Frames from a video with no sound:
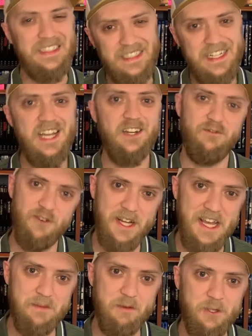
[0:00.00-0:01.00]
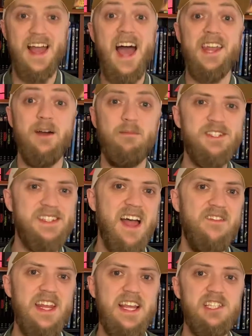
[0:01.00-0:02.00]
kind of forgettable. At number
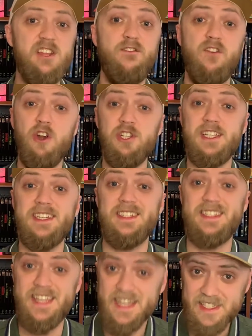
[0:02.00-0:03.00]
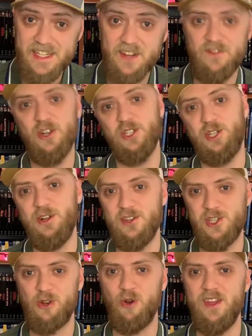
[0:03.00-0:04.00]
7 is the first Disney version of the
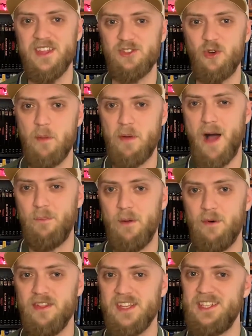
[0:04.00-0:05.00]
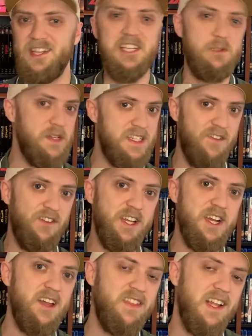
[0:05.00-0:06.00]
story that's going to pop up on this list, but definitely
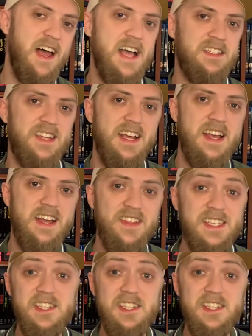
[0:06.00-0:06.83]
not the last. This